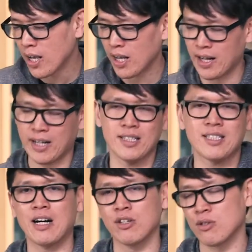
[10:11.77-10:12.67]
and I can
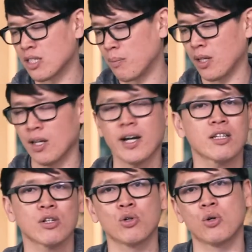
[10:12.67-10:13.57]
download something like
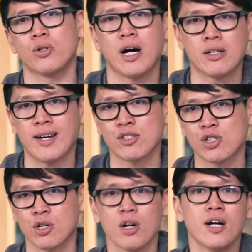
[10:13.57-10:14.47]
the Google Now
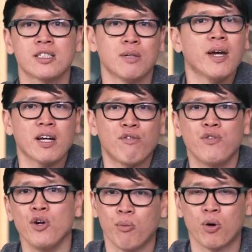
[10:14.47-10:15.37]
Launcher to make it
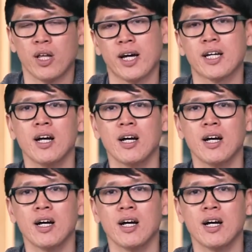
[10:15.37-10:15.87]
feel more like